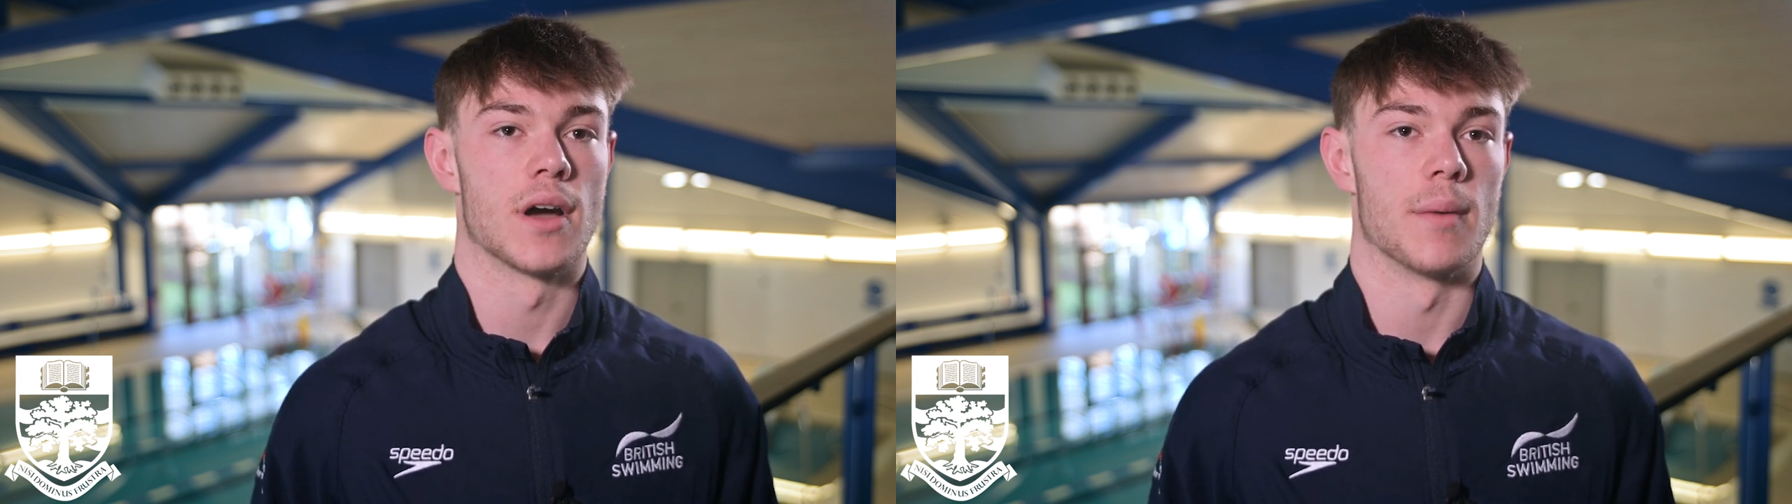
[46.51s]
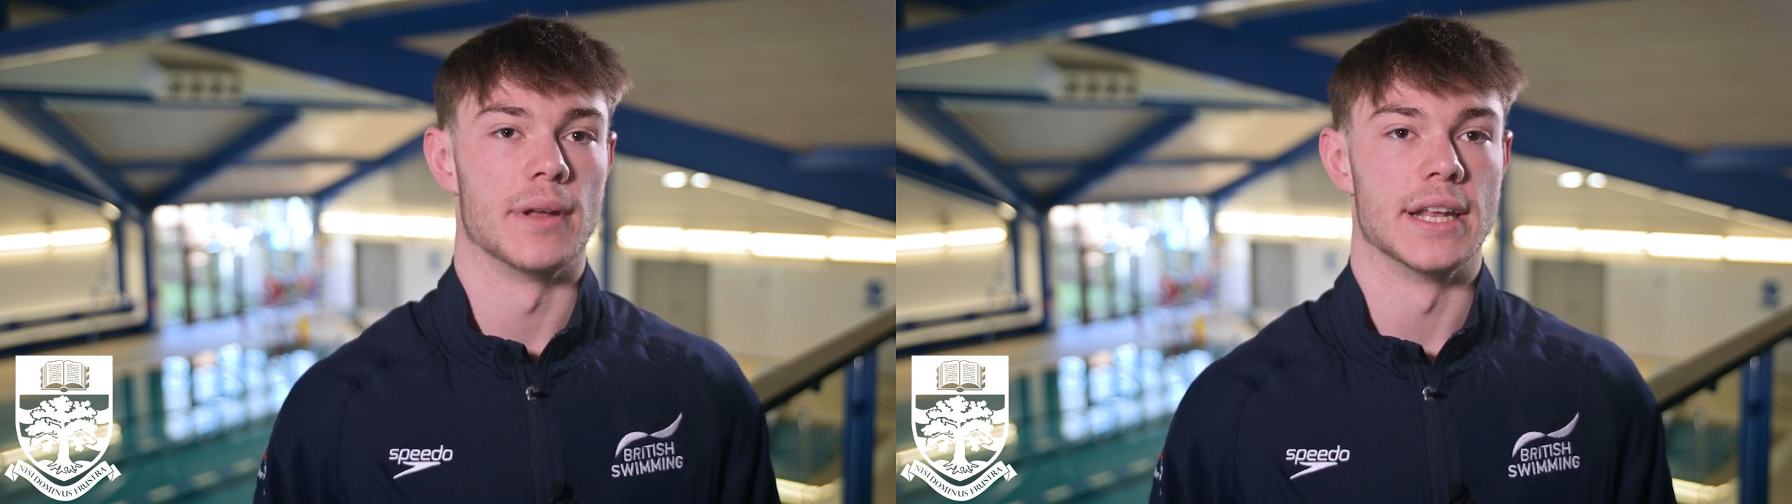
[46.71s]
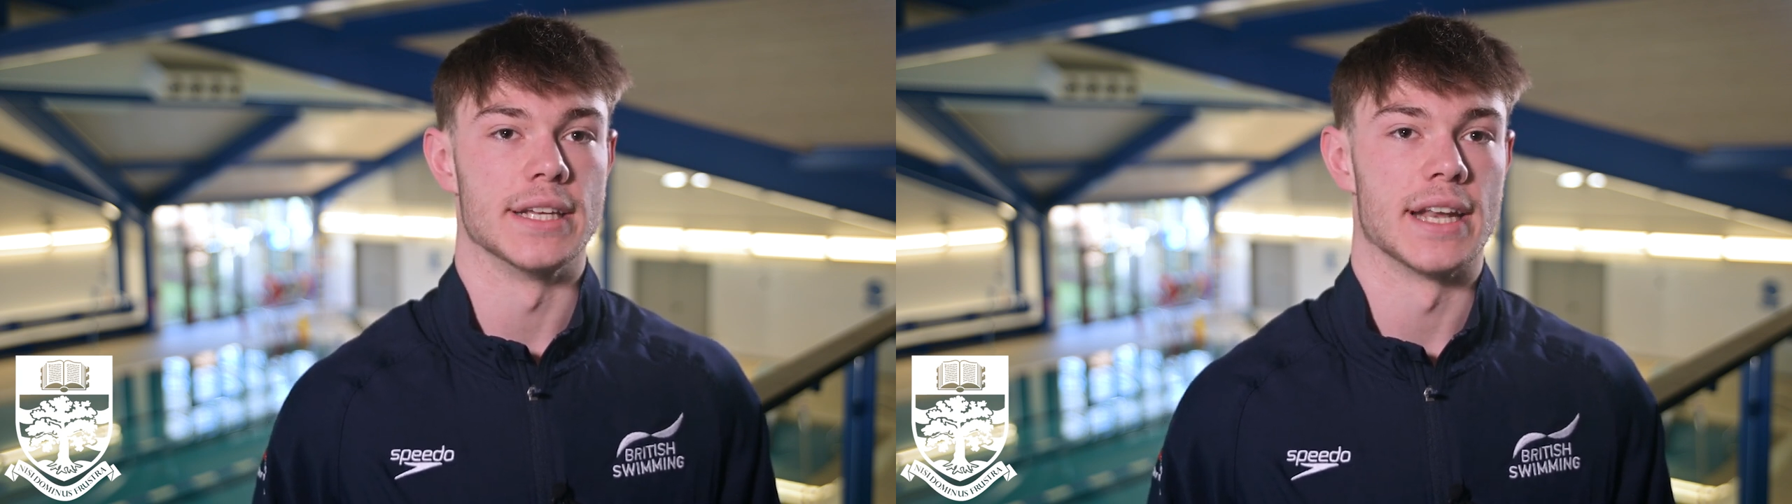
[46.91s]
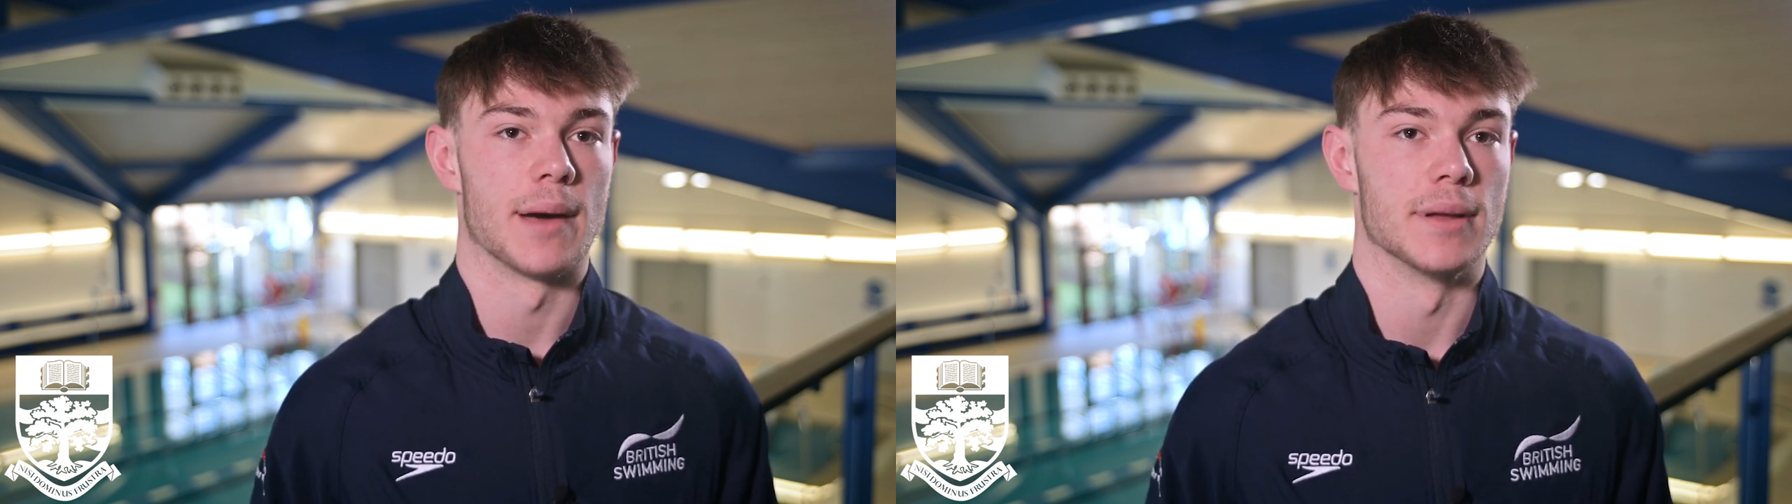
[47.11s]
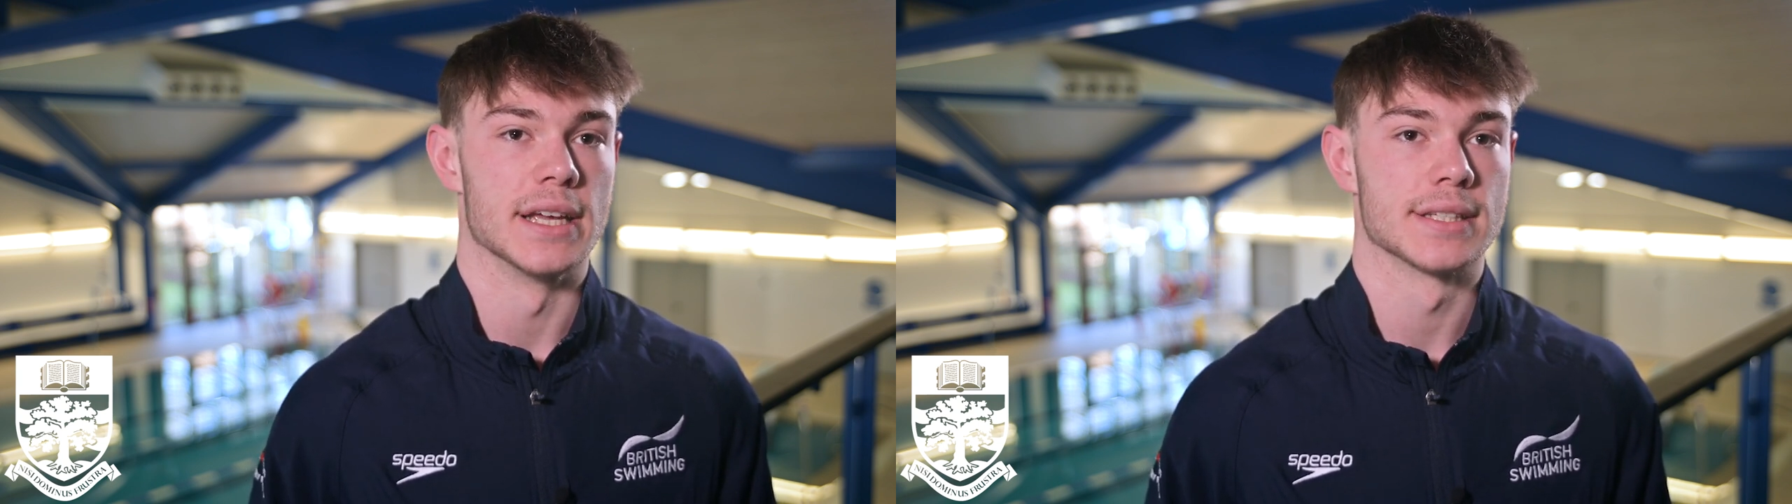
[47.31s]
Cup in
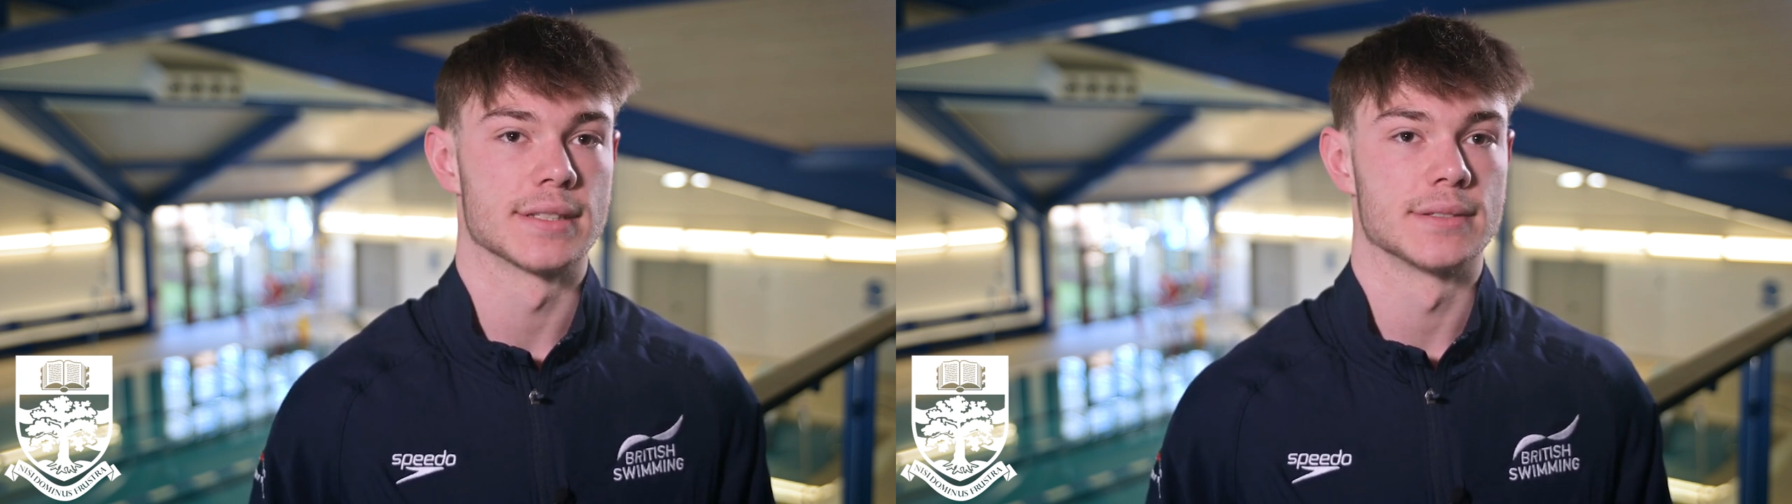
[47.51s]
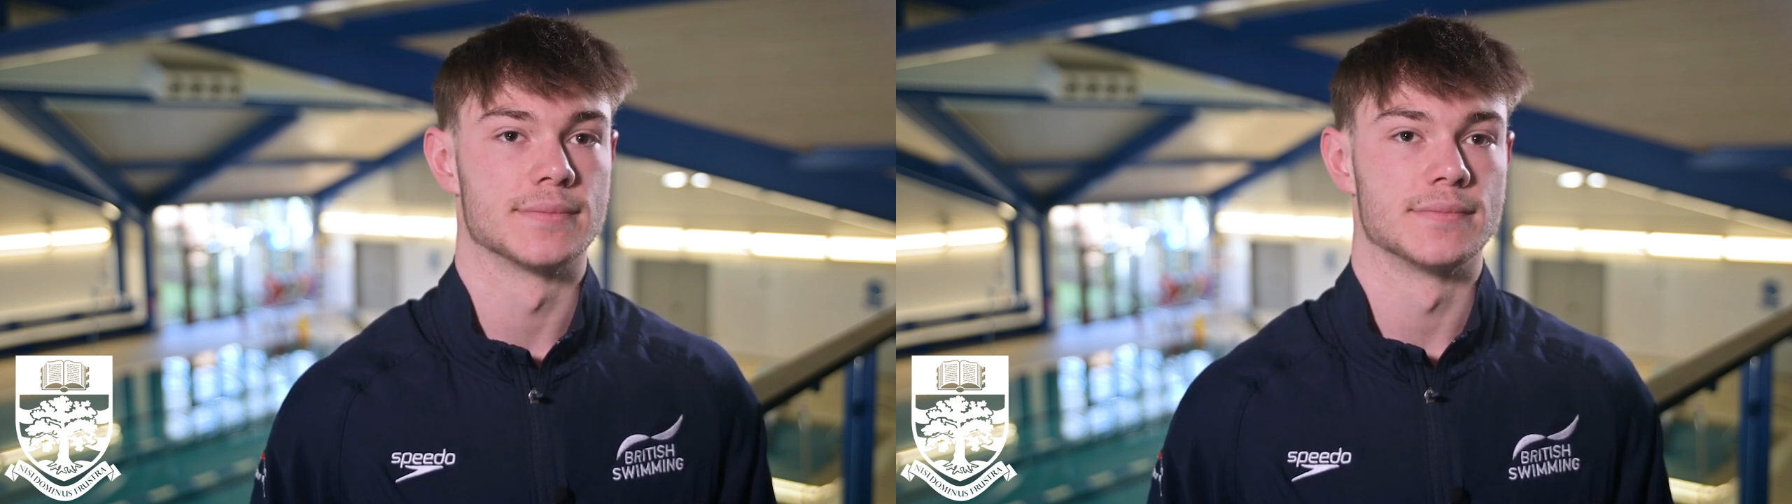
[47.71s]
Indianapolis.